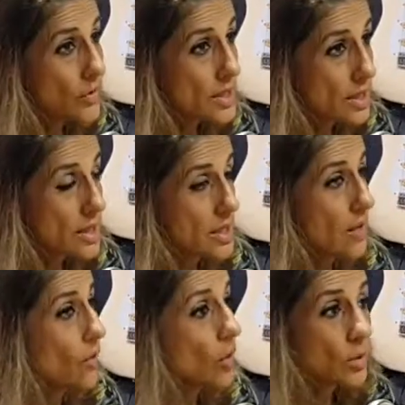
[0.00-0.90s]
overseas
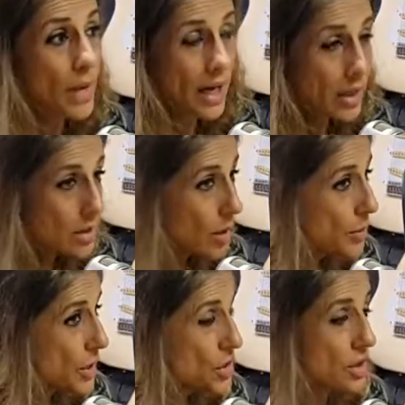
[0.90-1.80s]
have looked back at our
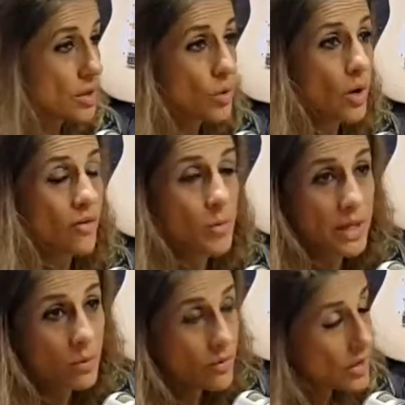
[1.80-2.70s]
pictures, who have
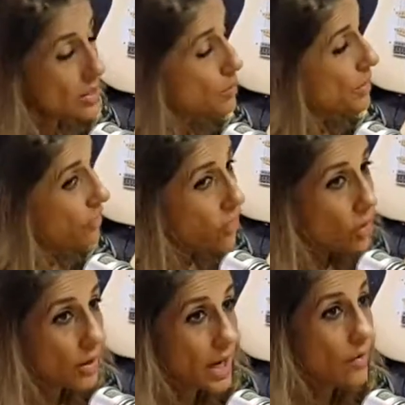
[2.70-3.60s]
been with us
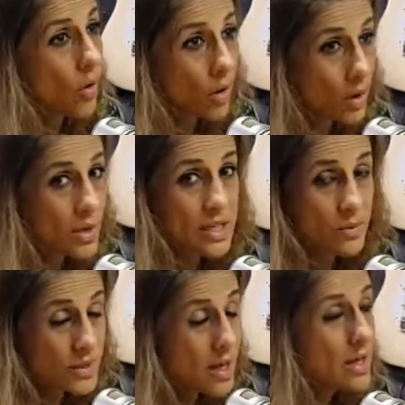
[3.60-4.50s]
before, have
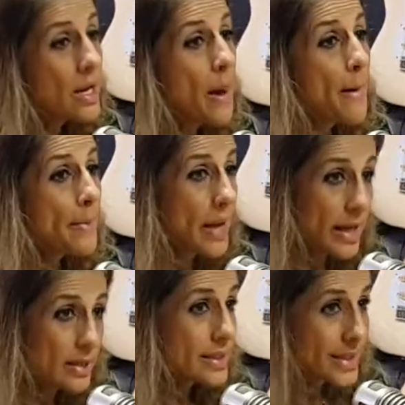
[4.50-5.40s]
always
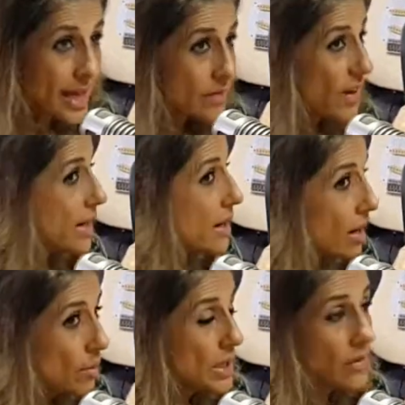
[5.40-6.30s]
said they
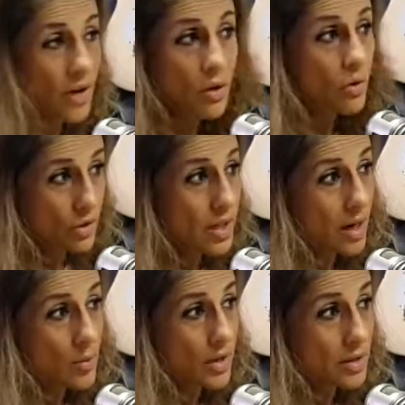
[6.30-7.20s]
can't believe how good
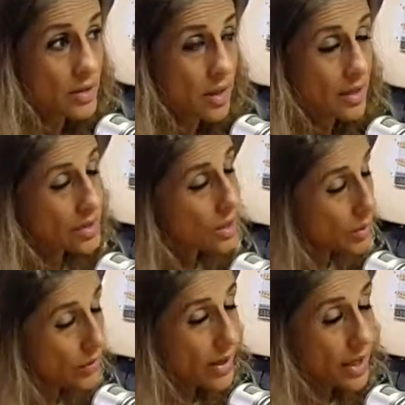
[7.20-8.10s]
our models are. So
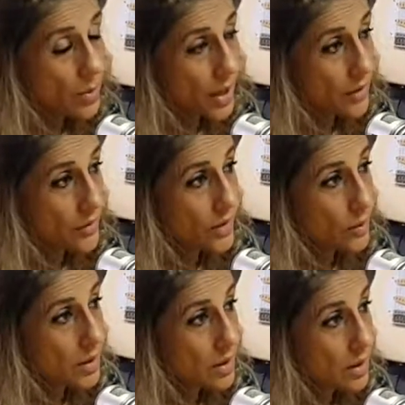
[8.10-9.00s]
we're very proud of them.